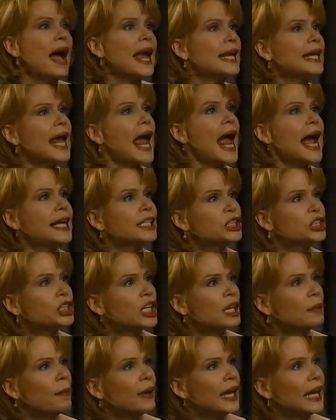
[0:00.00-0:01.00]

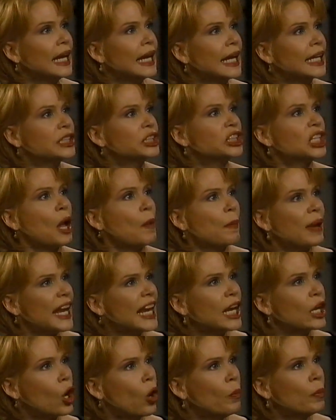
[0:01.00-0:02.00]
casting me in some
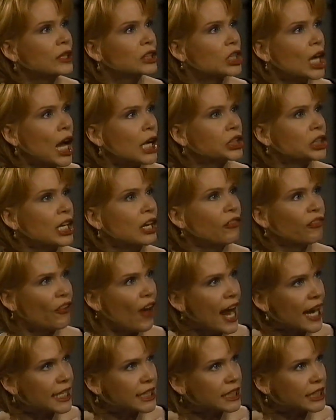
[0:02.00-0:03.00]
ego massaging
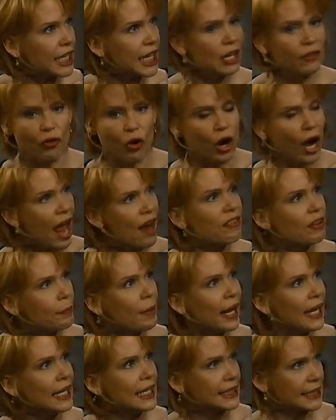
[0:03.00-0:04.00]
fantasy for
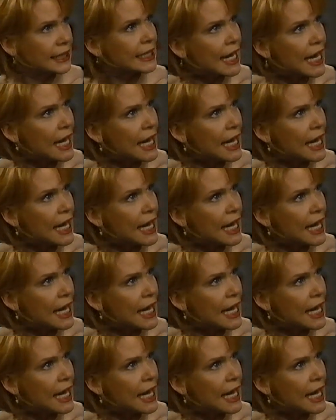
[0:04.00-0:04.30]
everybody to see?